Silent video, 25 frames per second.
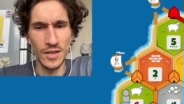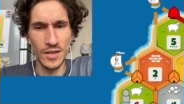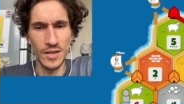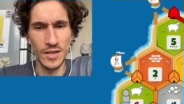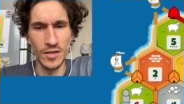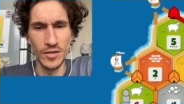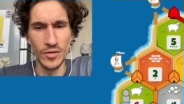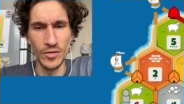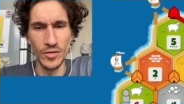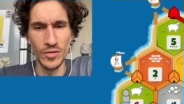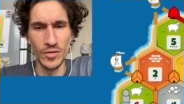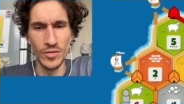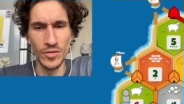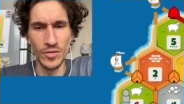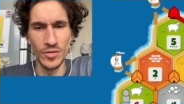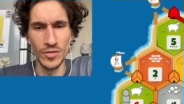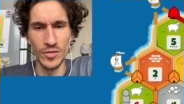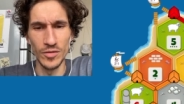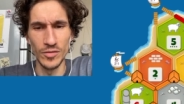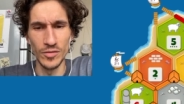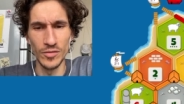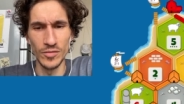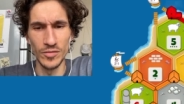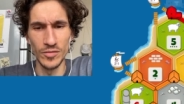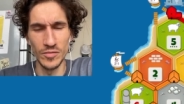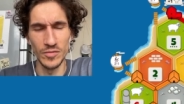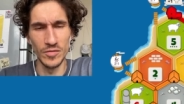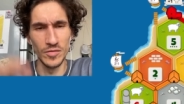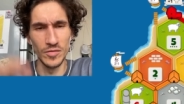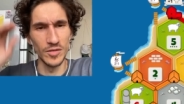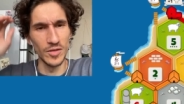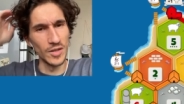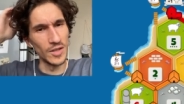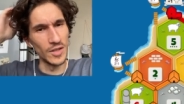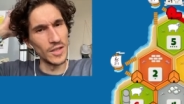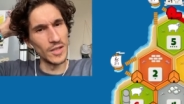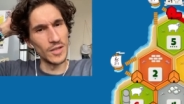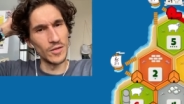Mm,
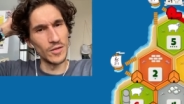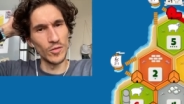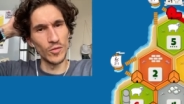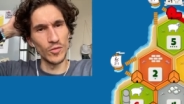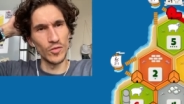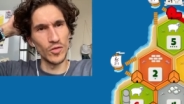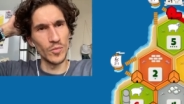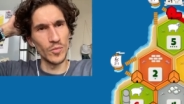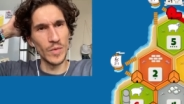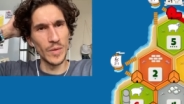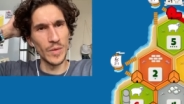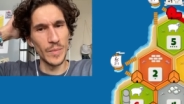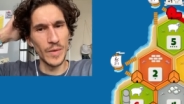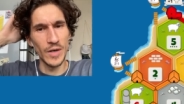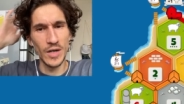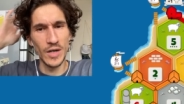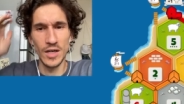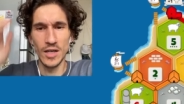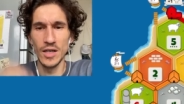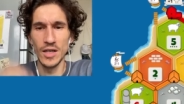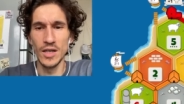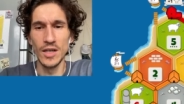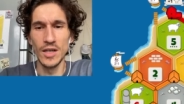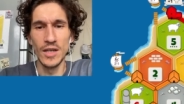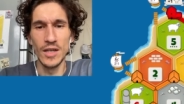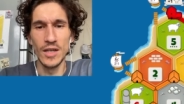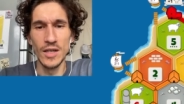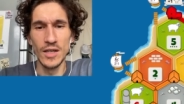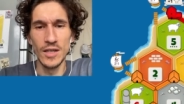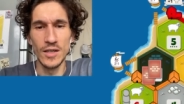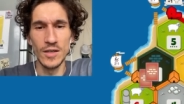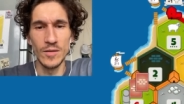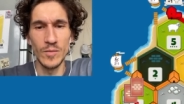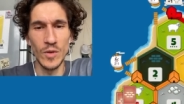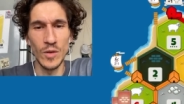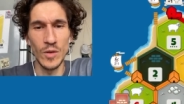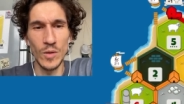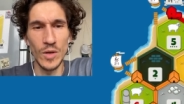yeah, don't
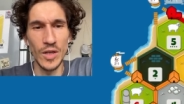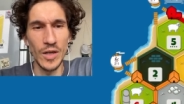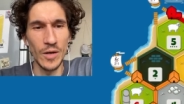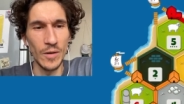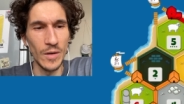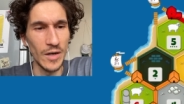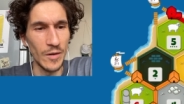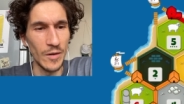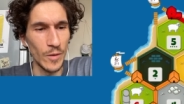remember.